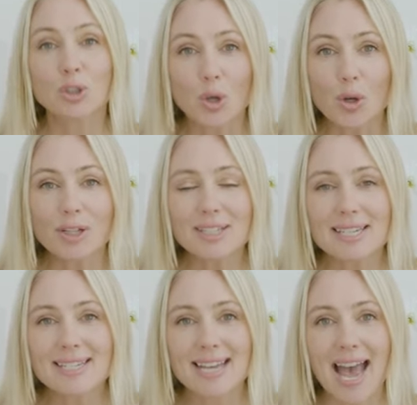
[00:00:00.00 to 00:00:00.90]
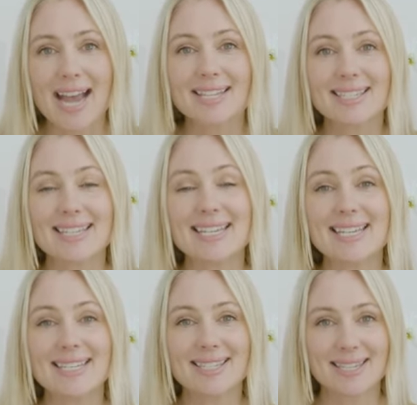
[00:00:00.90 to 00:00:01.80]
Loyalty tax
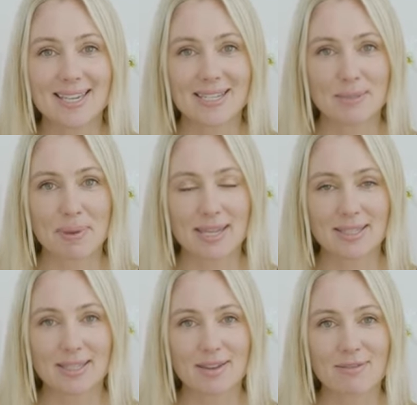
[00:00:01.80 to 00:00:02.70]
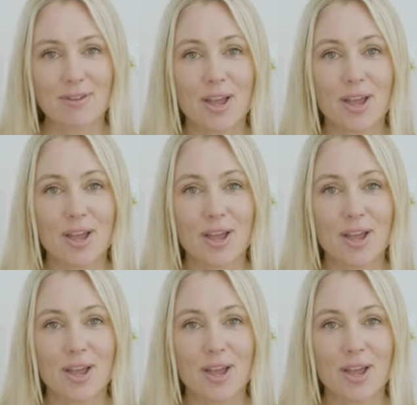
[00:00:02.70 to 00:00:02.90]
is expensive.